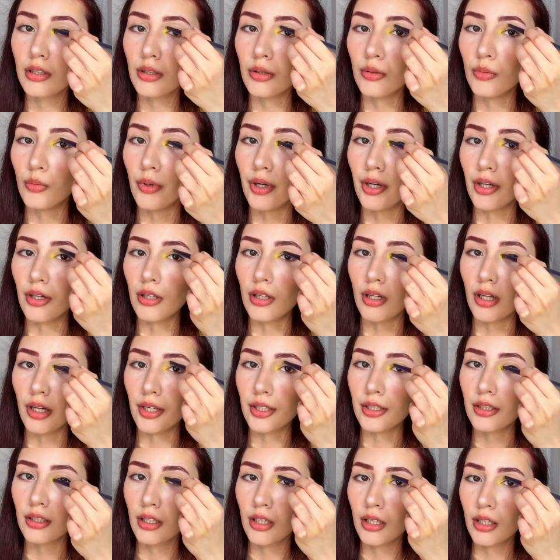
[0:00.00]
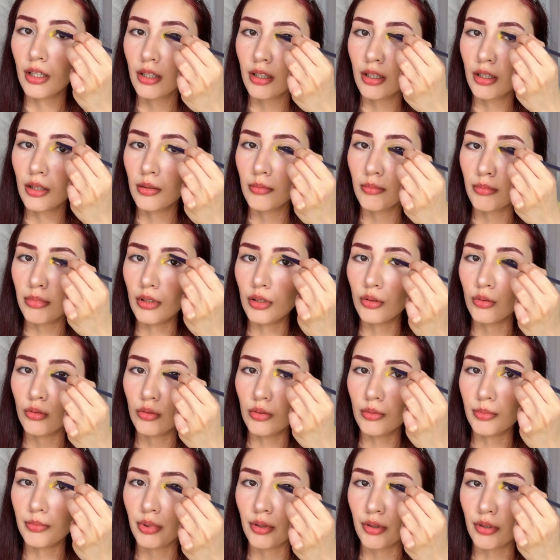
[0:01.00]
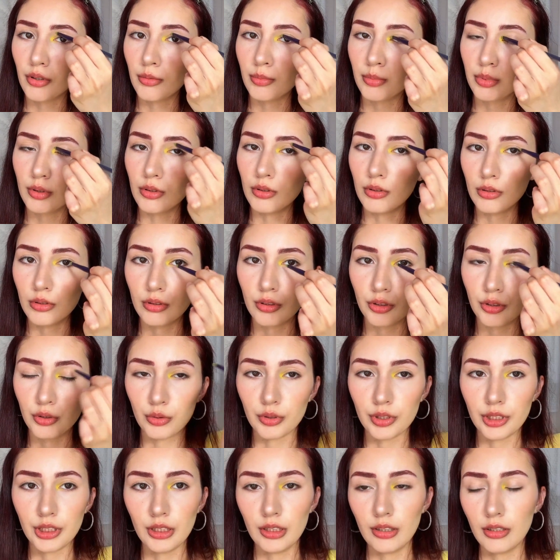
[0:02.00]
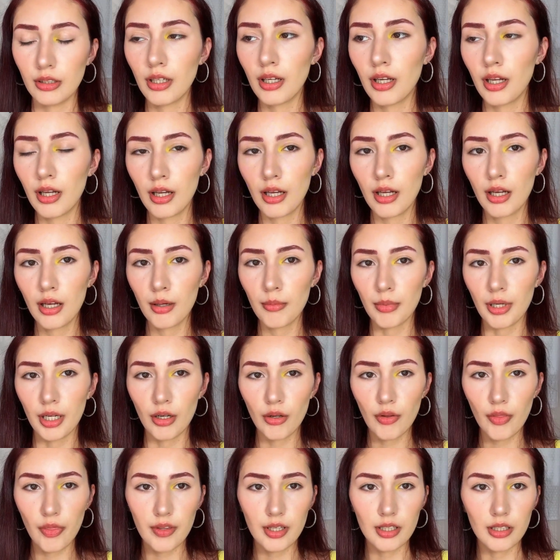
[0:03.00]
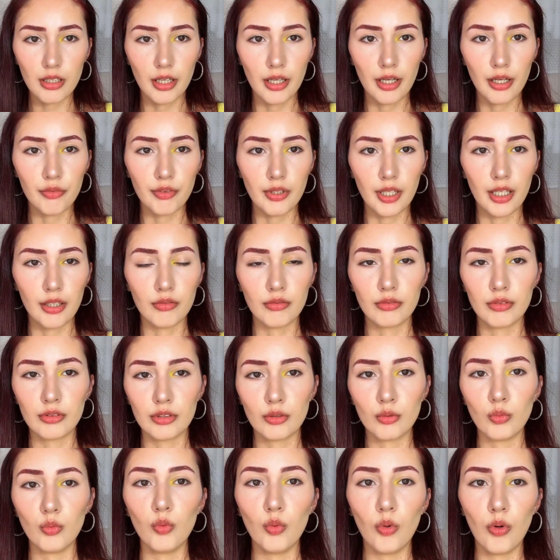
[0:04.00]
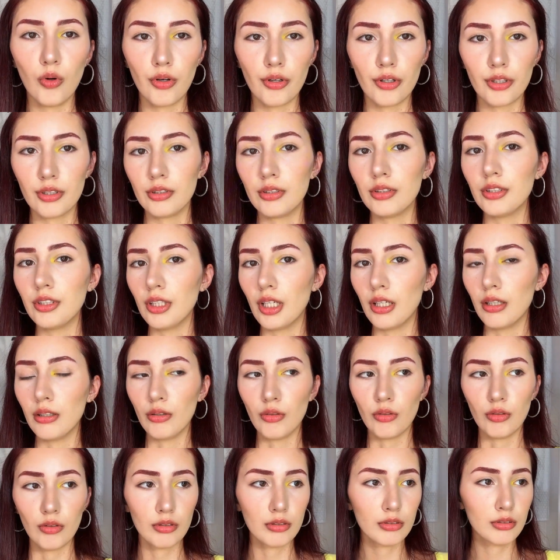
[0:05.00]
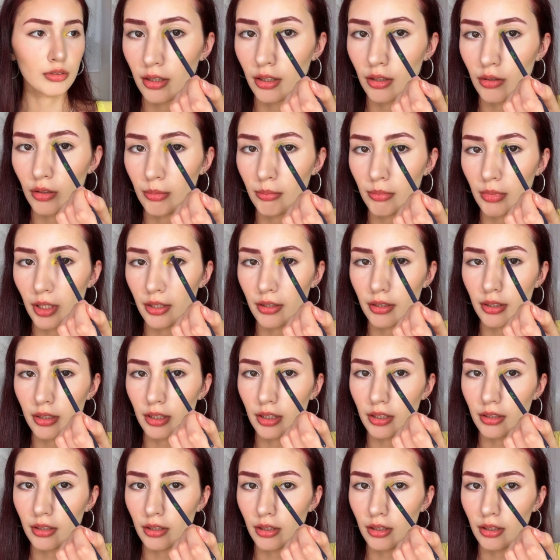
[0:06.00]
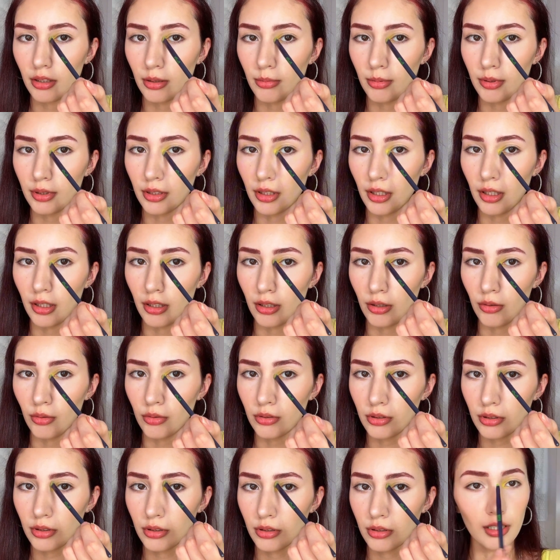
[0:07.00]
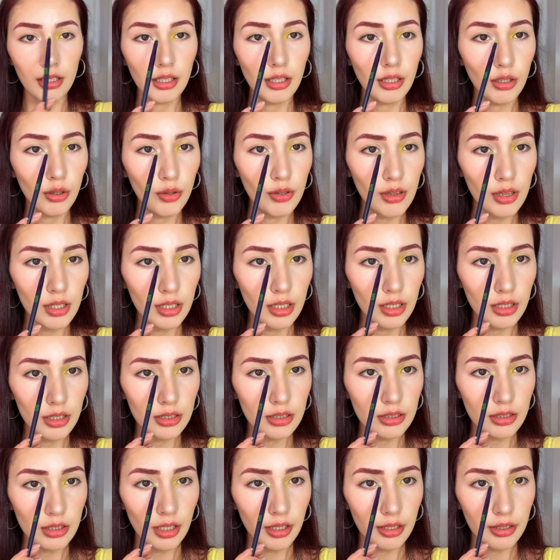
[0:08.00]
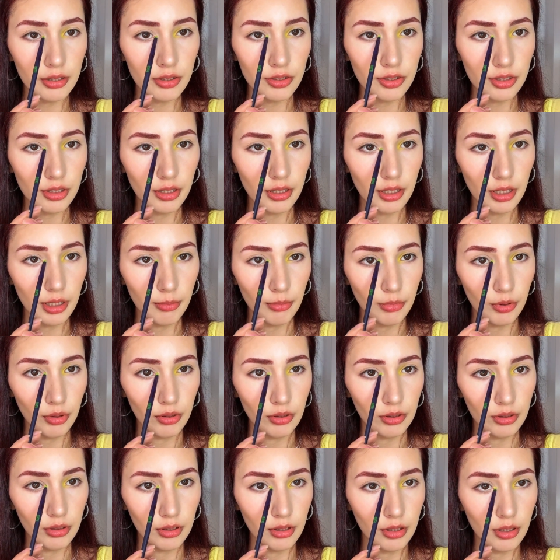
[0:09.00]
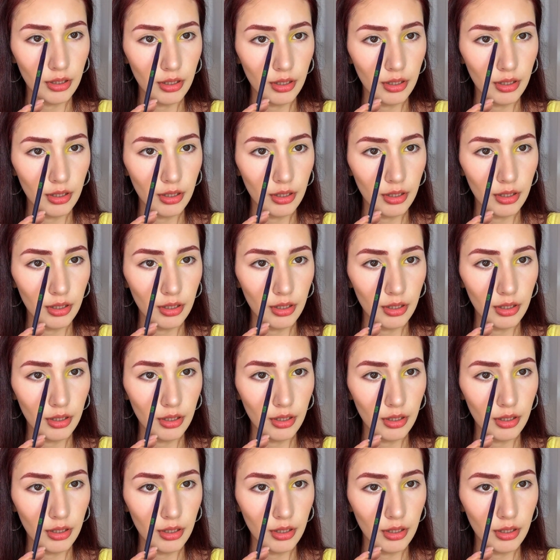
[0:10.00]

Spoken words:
wear like blue, purple, green. I don't think I have ever worn yellow. Now I'm blending it a little bit out. Now the exact same on